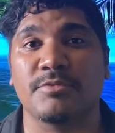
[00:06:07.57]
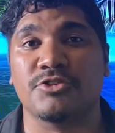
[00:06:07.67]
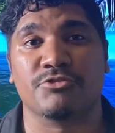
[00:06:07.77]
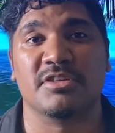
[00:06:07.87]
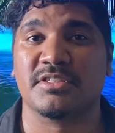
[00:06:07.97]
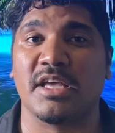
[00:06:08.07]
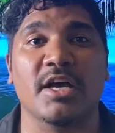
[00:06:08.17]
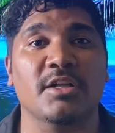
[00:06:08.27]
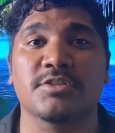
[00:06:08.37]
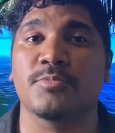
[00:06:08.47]
distressed
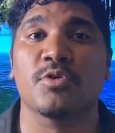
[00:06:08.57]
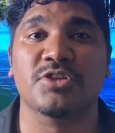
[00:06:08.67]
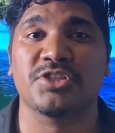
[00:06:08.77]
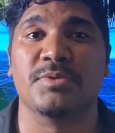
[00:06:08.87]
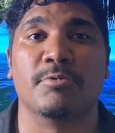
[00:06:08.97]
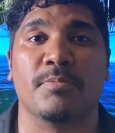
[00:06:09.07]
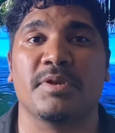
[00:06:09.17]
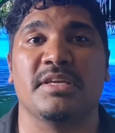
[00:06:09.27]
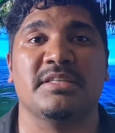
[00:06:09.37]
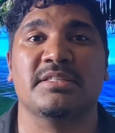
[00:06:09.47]
sales, mortgagee
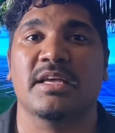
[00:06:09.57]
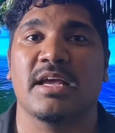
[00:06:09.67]
properties,